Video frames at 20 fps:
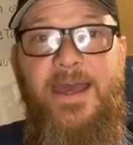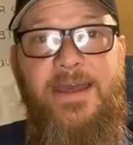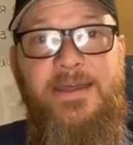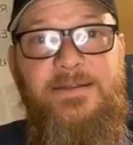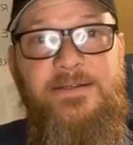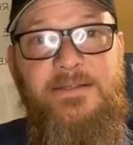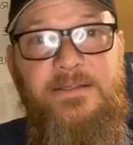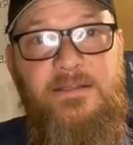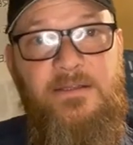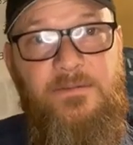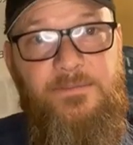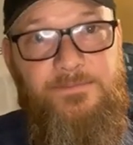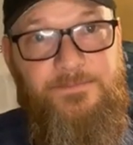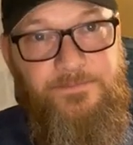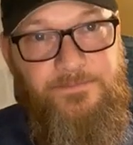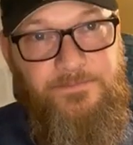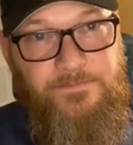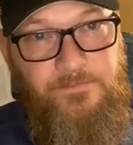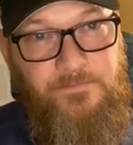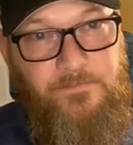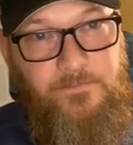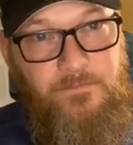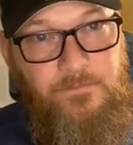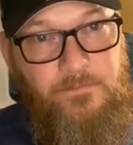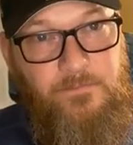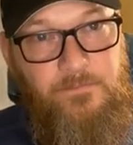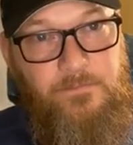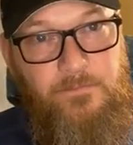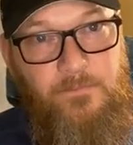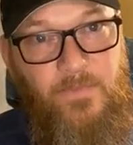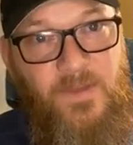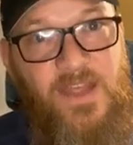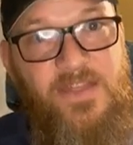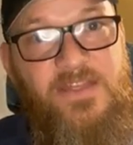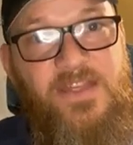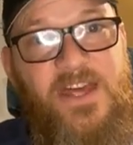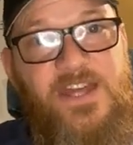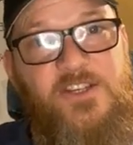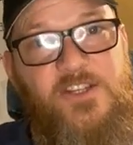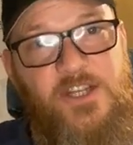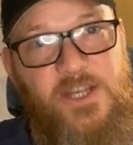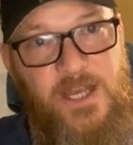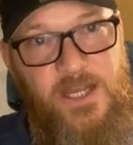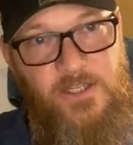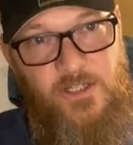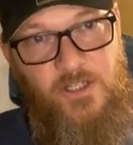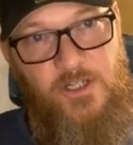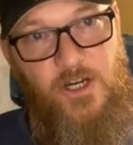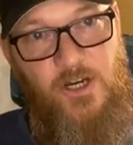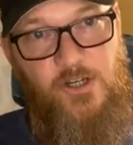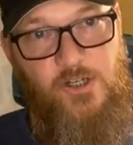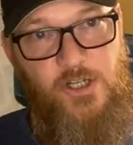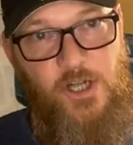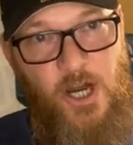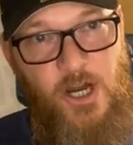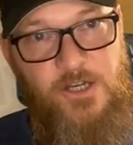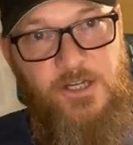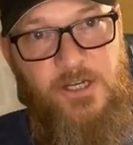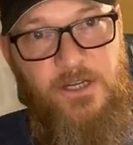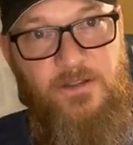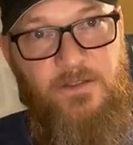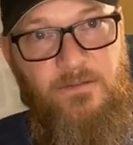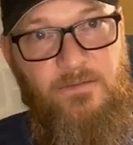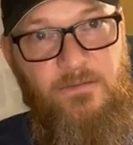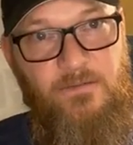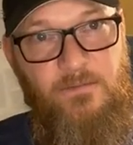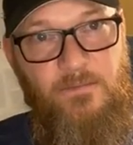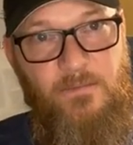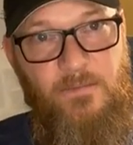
And then she can start charging.